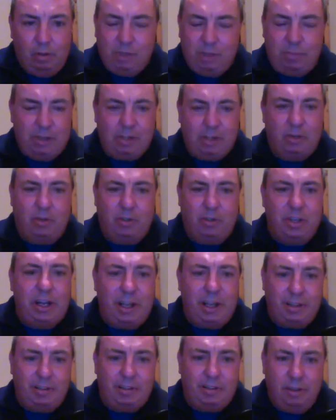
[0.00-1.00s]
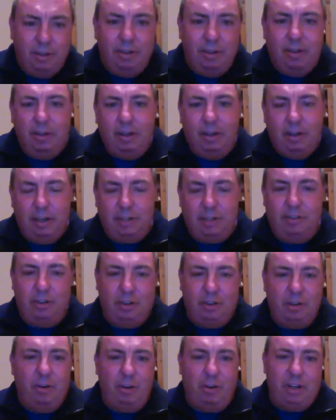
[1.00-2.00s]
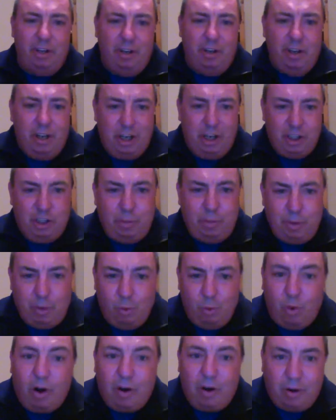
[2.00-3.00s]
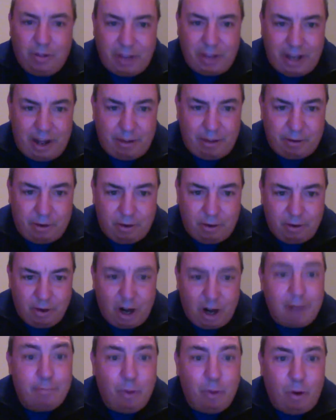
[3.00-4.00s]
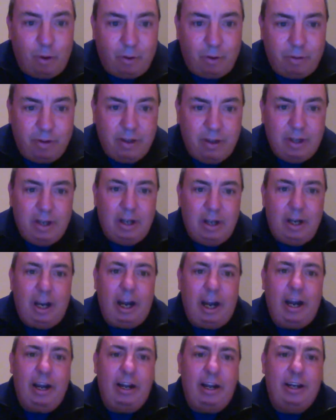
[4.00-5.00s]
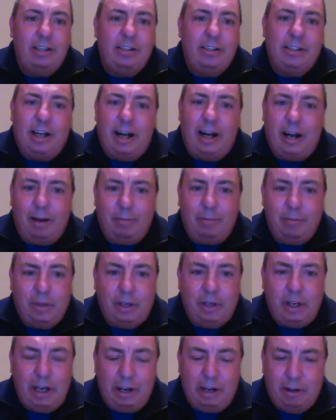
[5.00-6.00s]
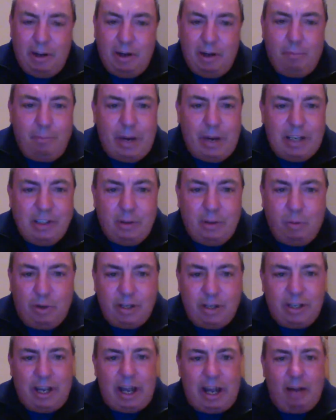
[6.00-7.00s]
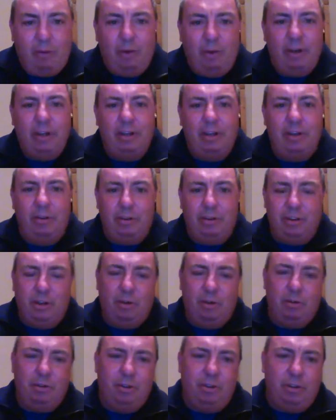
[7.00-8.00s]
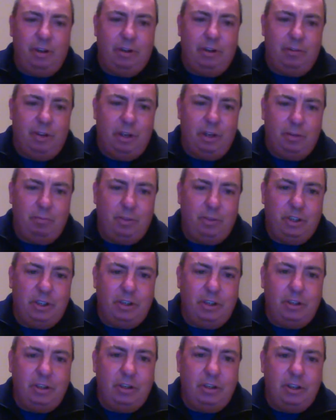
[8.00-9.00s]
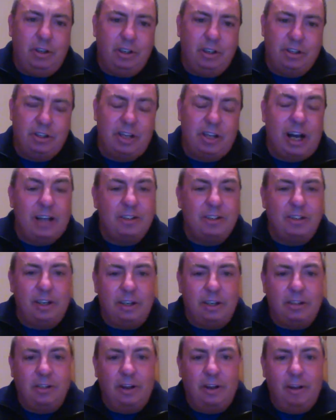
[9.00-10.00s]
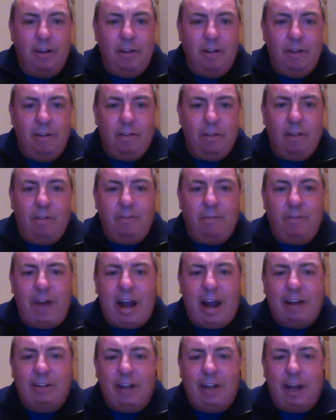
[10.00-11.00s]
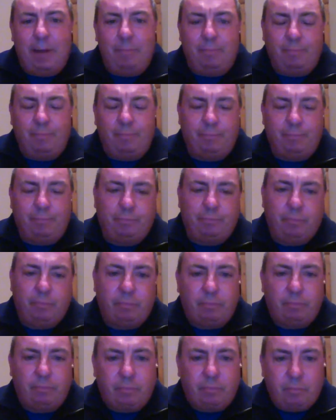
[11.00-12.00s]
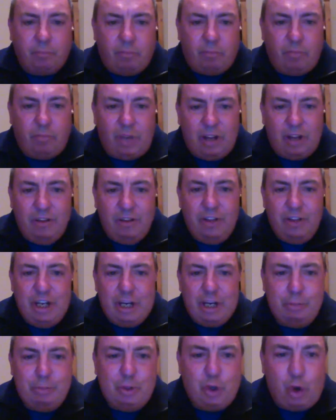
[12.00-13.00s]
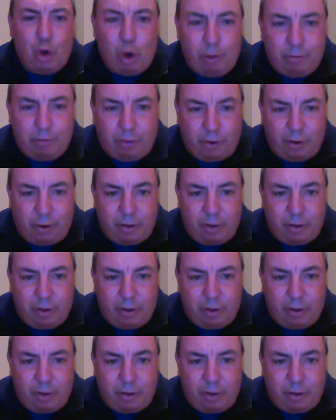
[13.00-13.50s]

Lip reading: which makes no sense. It's like, it should be one or the other, not both. And basically what they discuss is the fact that the observer